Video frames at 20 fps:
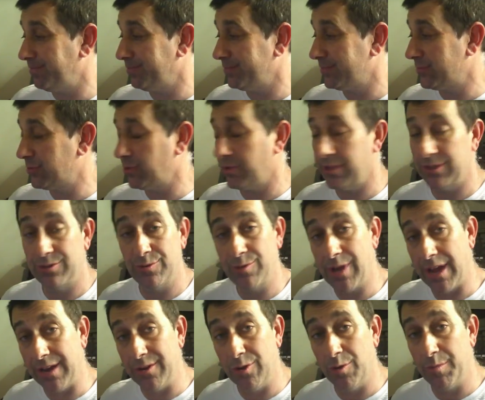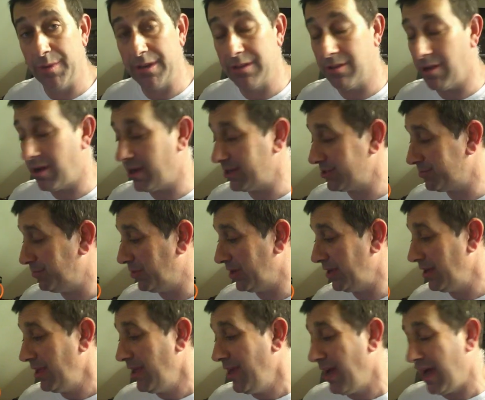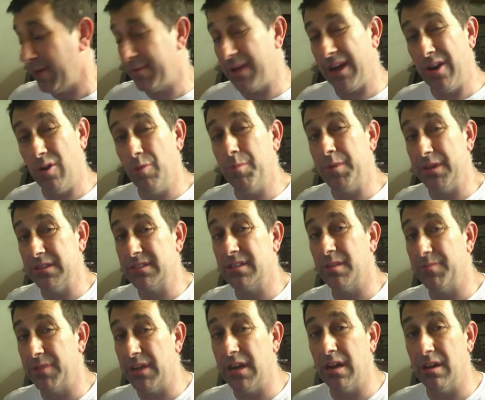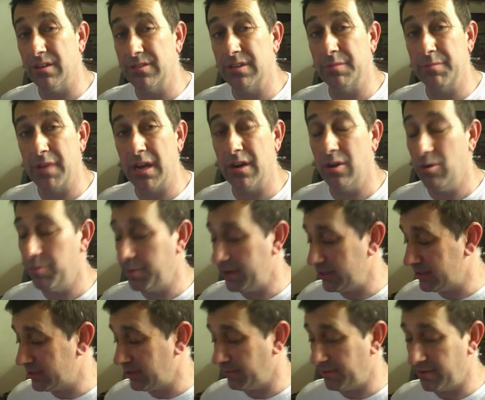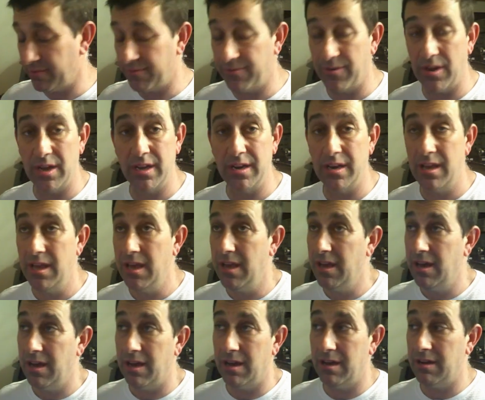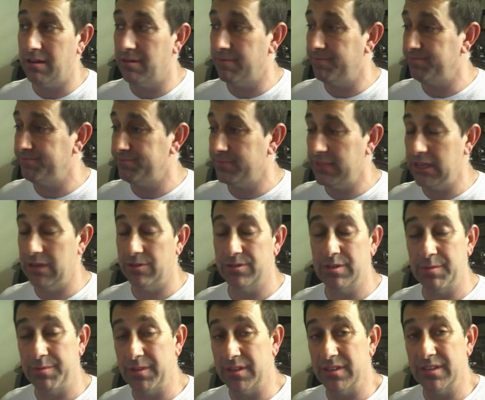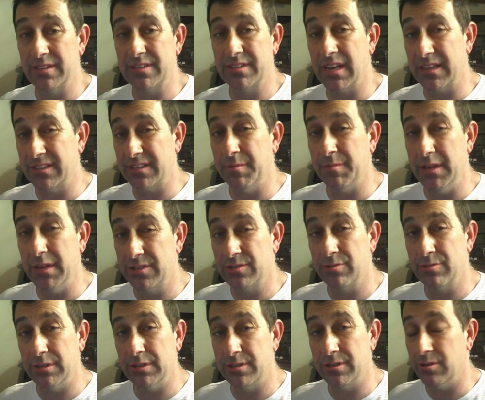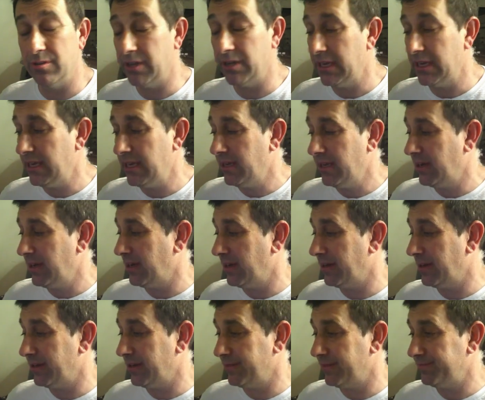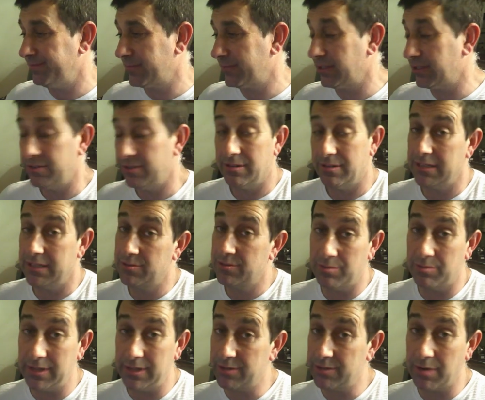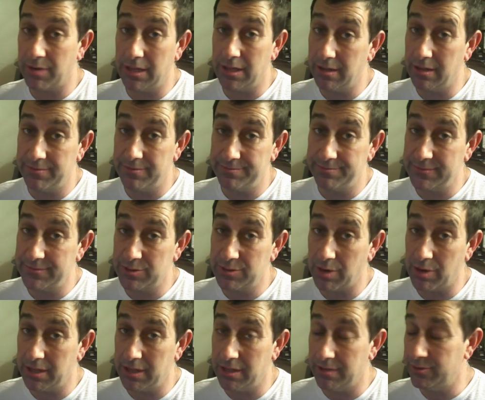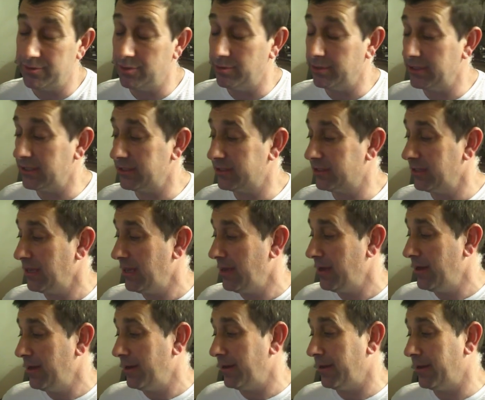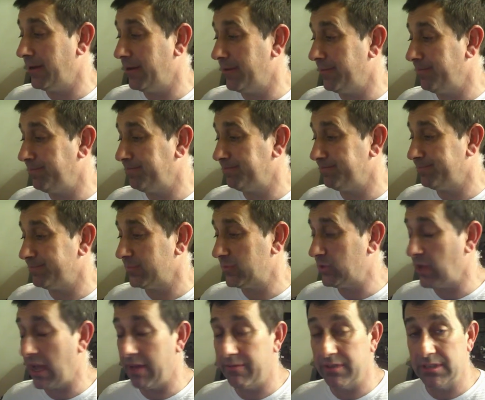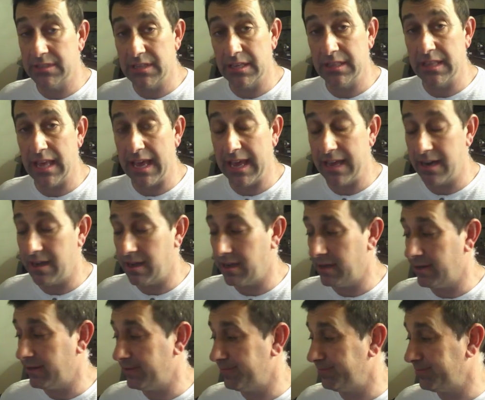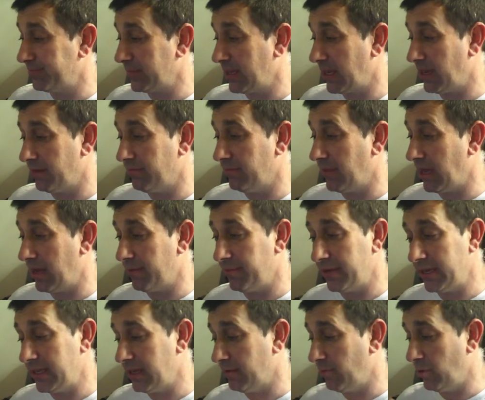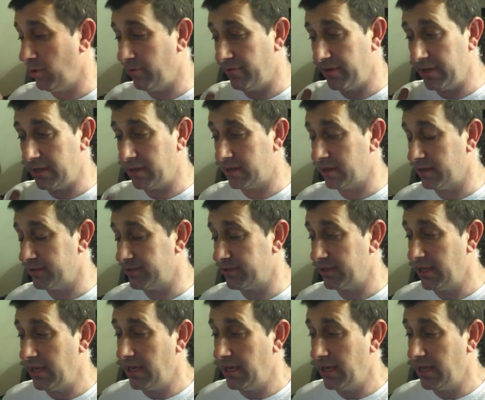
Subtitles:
So that's okay, no big loss. But I'm kind of hoping it's something else. I'm kind of hoping it's something fun, something that's got some history to it, because that's what I love. That's why I love doing this. So having said that, I'm going to get moving because